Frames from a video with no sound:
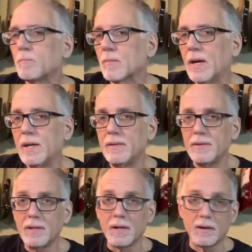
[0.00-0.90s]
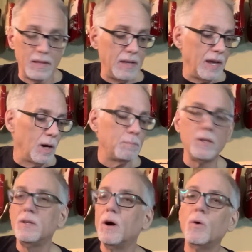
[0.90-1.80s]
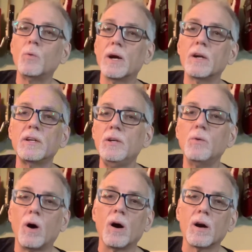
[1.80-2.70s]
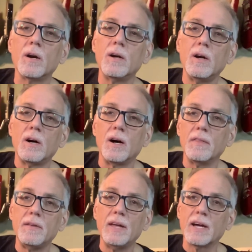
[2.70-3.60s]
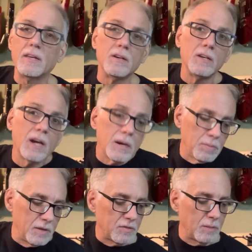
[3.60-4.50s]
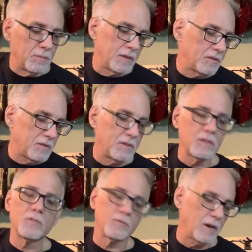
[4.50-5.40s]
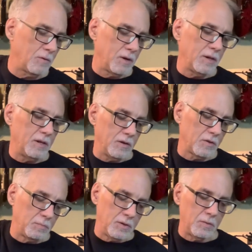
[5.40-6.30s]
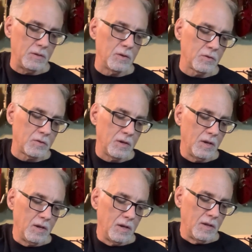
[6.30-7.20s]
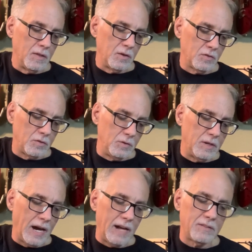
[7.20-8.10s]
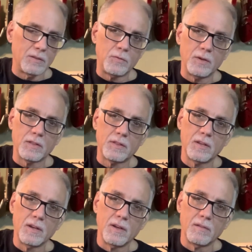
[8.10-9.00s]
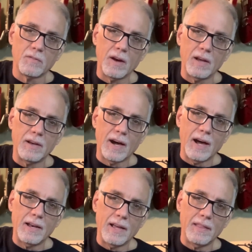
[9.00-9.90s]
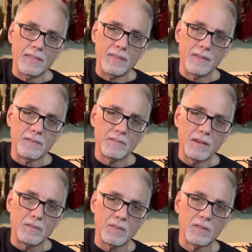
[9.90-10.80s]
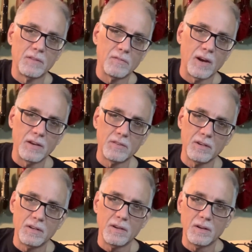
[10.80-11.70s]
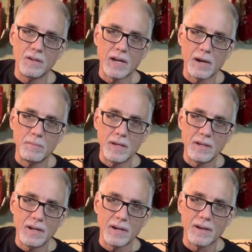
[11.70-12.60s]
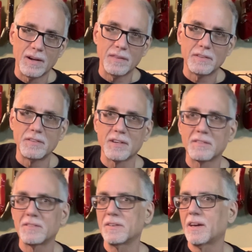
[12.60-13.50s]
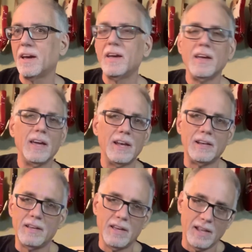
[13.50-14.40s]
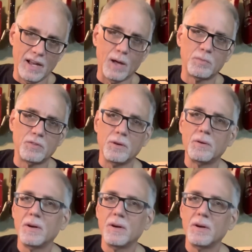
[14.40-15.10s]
And, and they help you know where you are on the neck. You got to play something that's the 6th fret. Well, it's between those 2 dots, the 5th fret dot and the 7th fret. So you got to be in here on the 6th, okay? And it helps you.